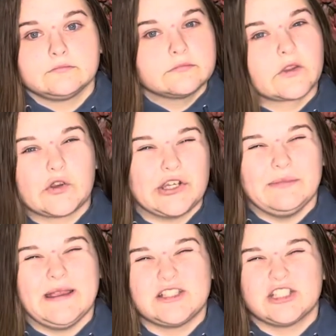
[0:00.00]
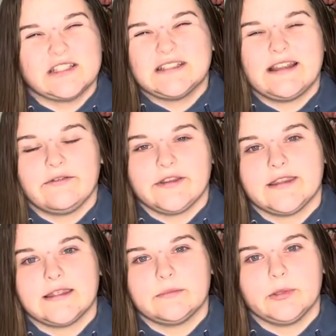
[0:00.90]
cremation and
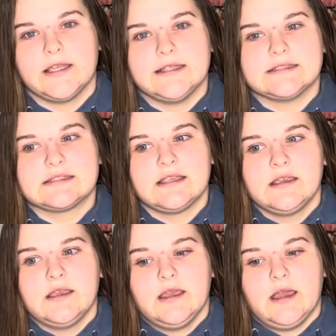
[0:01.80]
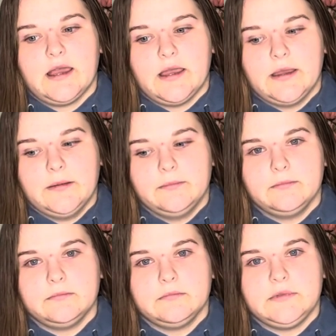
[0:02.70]
everything in place.
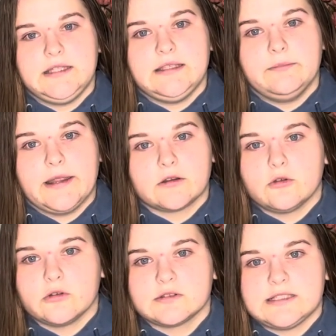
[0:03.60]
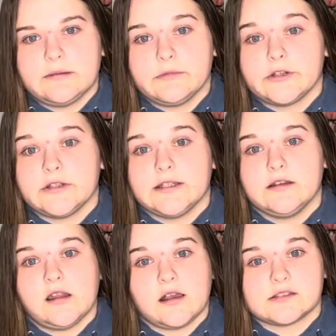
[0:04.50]
The medical examiner did a
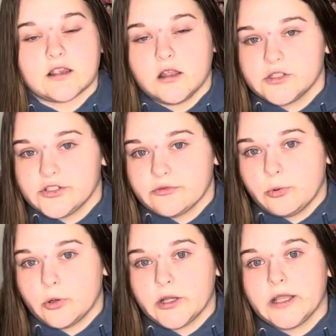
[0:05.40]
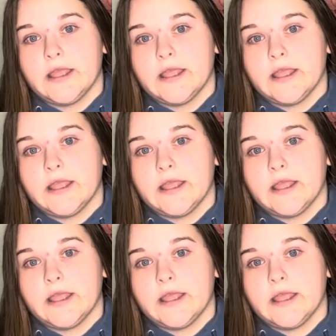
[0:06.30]
toxicology report.